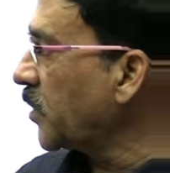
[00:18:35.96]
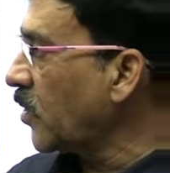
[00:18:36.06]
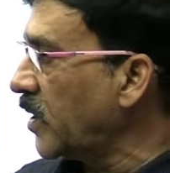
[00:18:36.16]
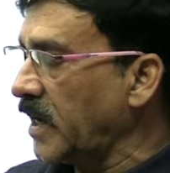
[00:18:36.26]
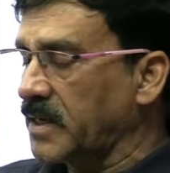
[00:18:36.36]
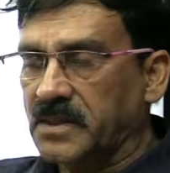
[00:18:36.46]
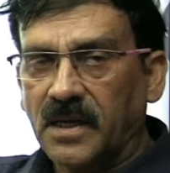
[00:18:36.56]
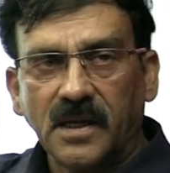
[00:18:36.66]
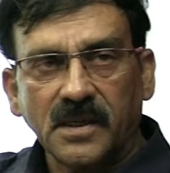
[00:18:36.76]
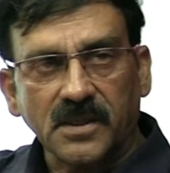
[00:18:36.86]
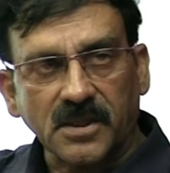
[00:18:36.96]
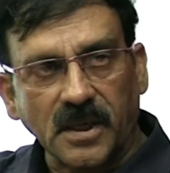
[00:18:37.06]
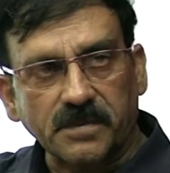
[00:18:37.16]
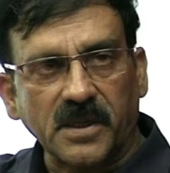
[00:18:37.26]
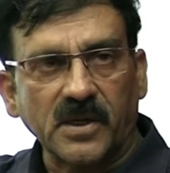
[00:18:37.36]
will be called as
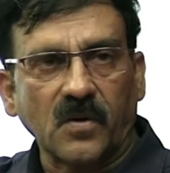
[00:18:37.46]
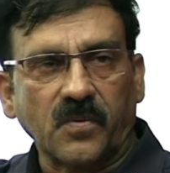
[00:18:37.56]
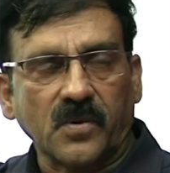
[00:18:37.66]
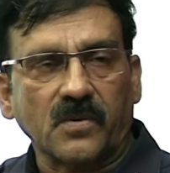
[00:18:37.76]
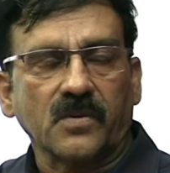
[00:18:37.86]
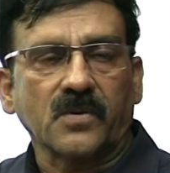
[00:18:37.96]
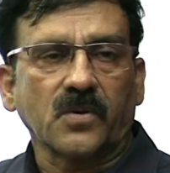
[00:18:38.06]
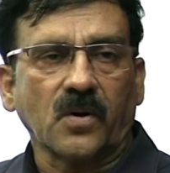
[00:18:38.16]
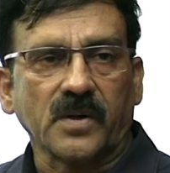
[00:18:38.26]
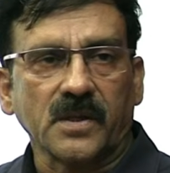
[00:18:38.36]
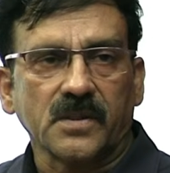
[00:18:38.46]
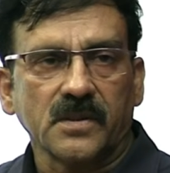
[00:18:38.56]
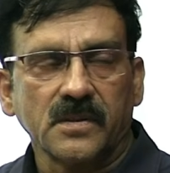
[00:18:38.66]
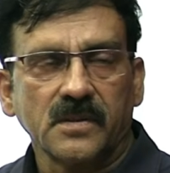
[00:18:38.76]
subsidiary of Congress.